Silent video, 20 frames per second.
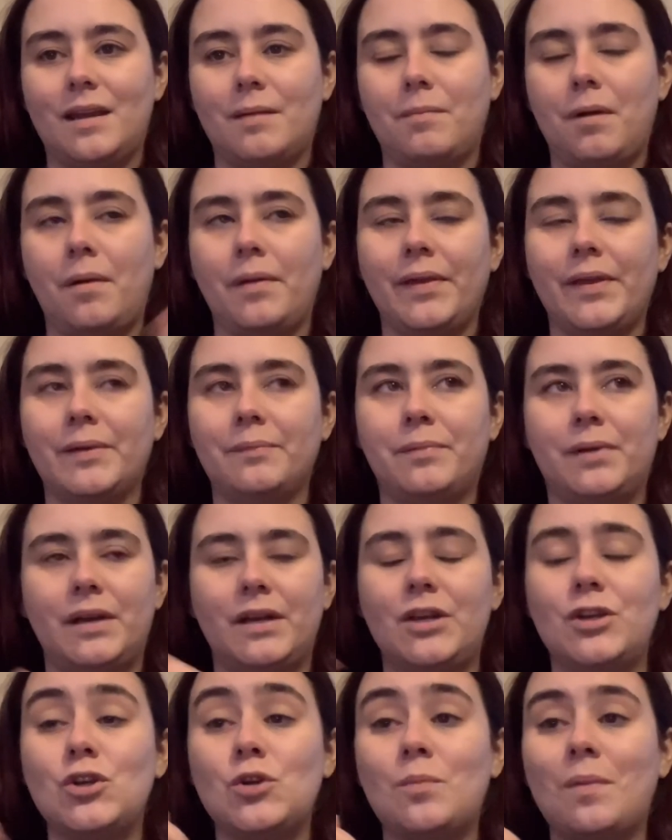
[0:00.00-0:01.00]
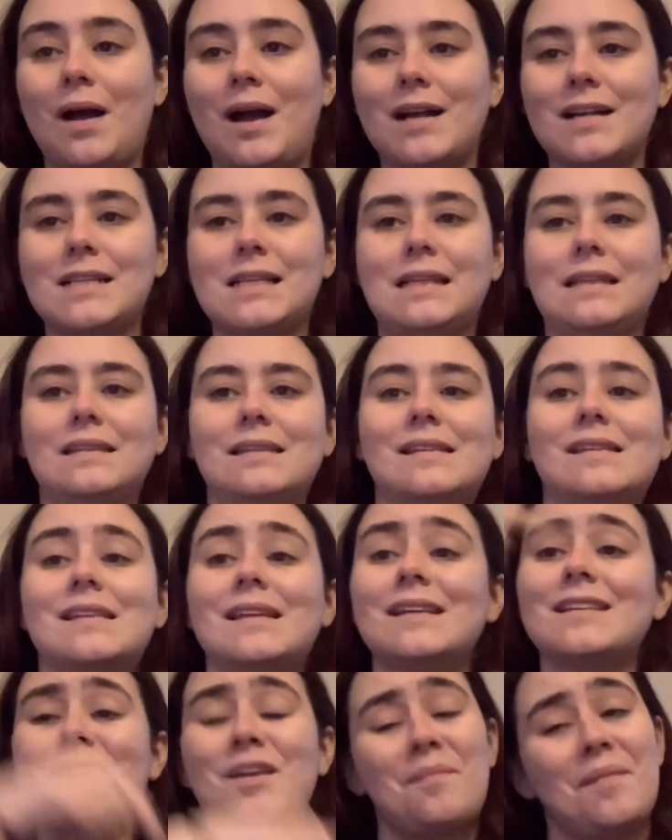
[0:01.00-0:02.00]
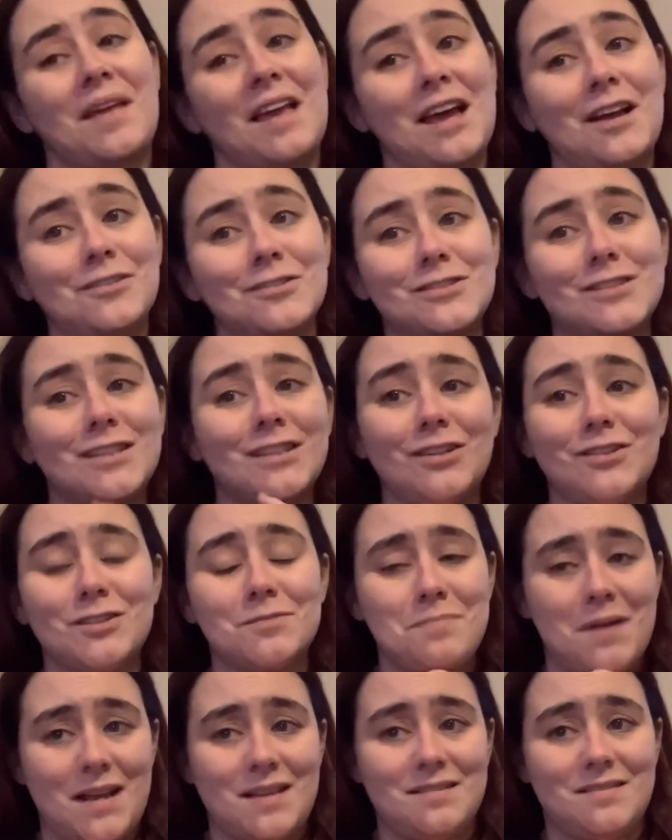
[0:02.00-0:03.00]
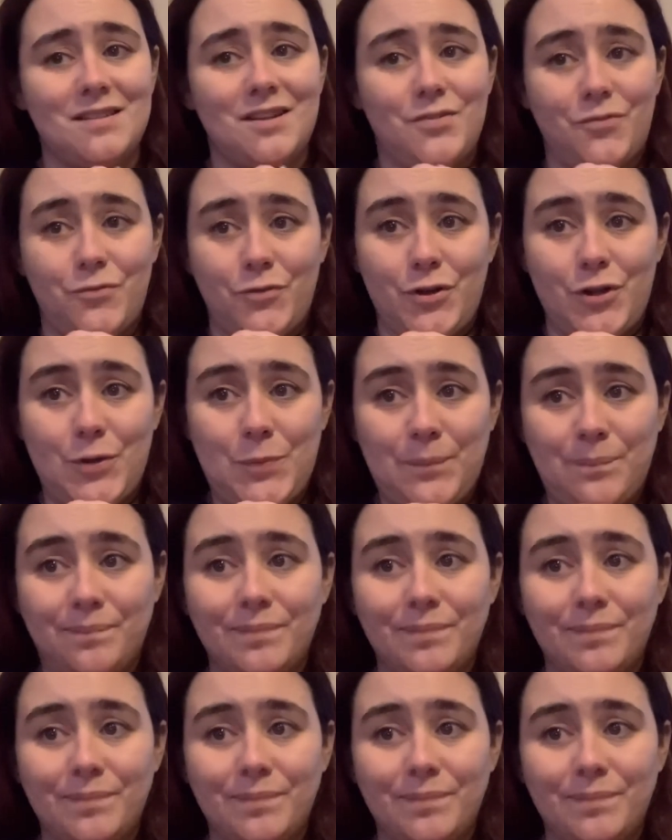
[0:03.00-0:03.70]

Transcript: I'm probably going to put in a new box and stick something else, a little surprise in there for you.